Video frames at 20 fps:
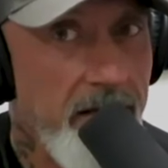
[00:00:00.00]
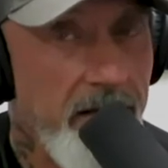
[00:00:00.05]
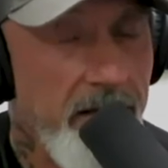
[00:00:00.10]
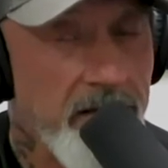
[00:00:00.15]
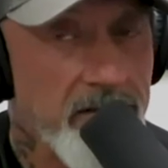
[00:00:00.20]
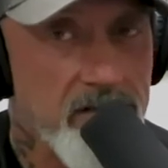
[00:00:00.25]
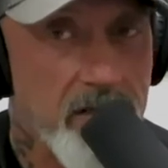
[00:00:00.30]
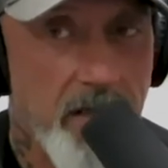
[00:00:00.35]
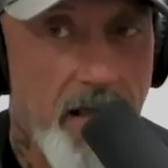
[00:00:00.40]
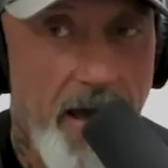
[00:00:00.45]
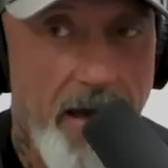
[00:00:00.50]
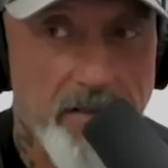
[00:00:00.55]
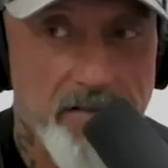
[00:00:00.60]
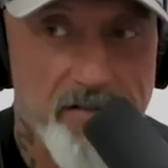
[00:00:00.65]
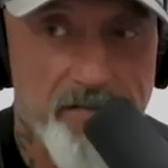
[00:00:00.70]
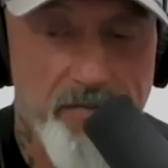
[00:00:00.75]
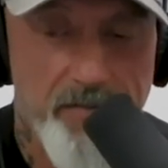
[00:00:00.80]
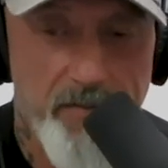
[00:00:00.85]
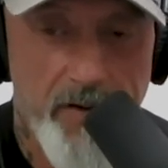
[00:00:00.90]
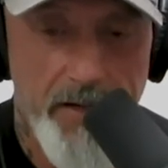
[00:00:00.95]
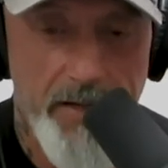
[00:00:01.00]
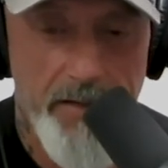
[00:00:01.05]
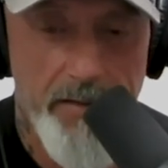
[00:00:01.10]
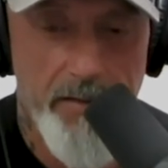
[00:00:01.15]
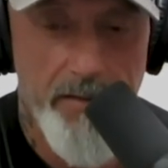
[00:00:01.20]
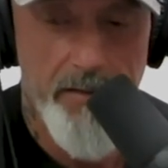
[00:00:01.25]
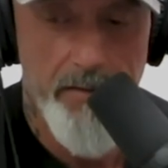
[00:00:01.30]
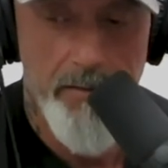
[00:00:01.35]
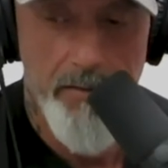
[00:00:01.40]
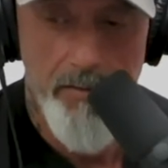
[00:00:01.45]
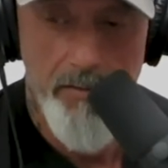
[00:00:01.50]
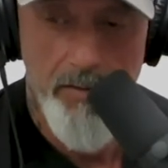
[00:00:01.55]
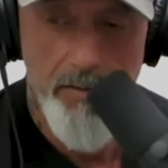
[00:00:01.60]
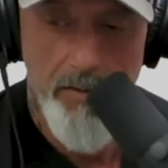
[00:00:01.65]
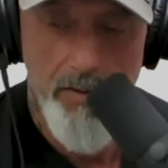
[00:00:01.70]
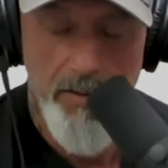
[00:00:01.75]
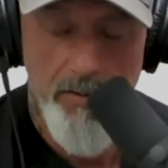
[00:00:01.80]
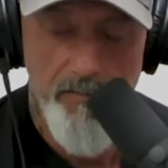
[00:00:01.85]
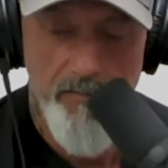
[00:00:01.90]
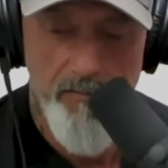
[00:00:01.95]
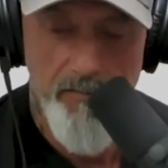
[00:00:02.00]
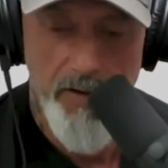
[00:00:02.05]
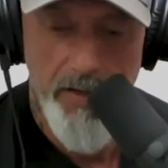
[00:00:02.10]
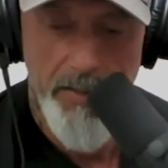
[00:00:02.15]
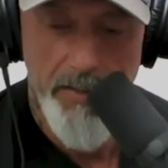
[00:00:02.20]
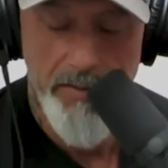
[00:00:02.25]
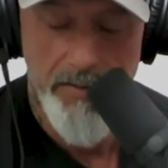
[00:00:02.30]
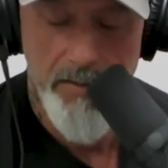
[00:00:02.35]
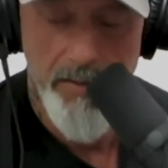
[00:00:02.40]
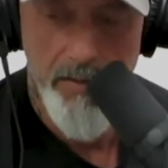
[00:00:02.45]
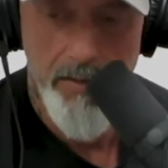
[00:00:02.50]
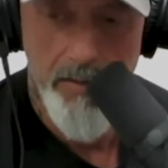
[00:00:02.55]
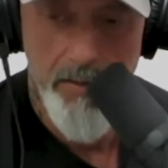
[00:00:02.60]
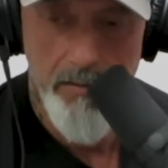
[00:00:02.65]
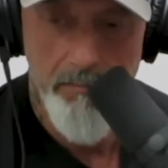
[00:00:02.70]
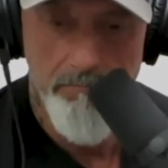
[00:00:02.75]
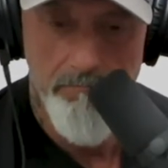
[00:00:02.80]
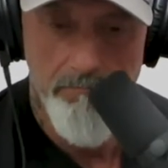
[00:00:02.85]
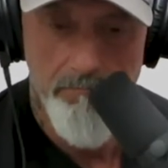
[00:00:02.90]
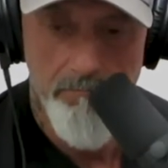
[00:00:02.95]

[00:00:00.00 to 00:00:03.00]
his last fight, who did he fight? Um,